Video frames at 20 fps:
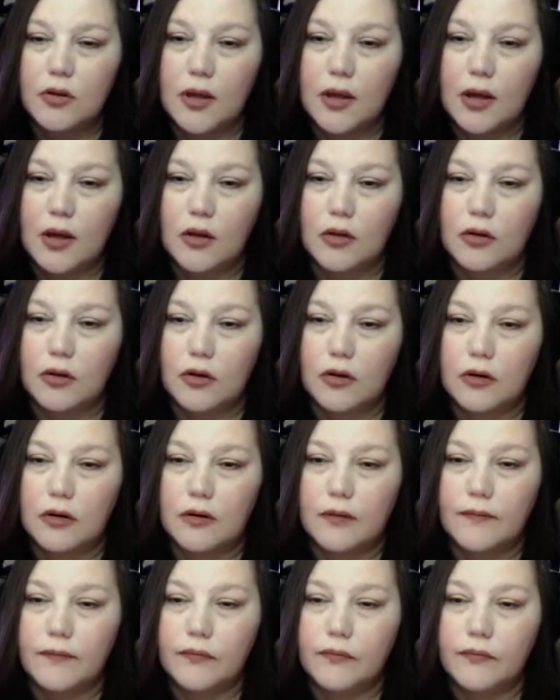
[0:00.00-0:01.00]
so they all look
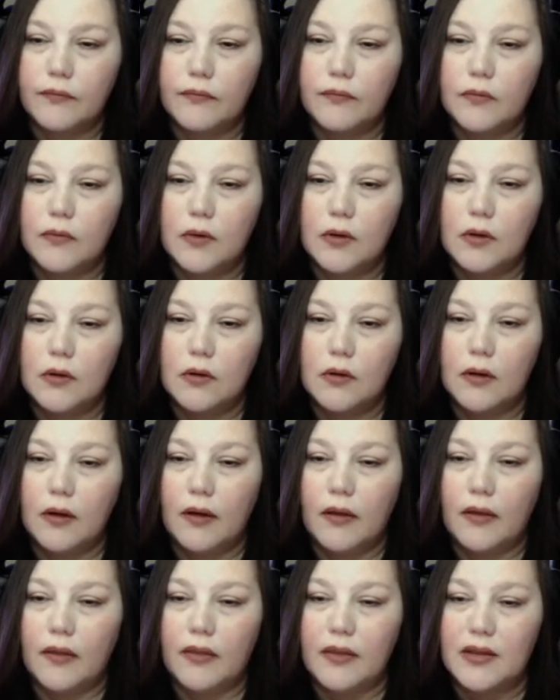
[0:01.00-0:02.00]

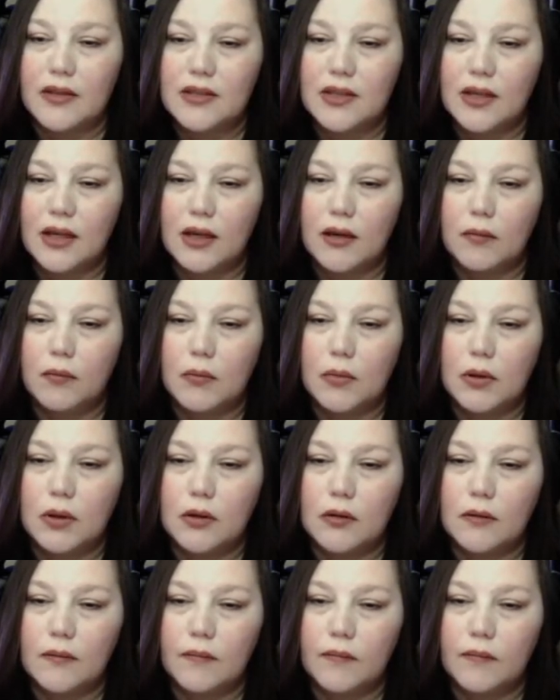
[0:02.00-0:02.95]
the same.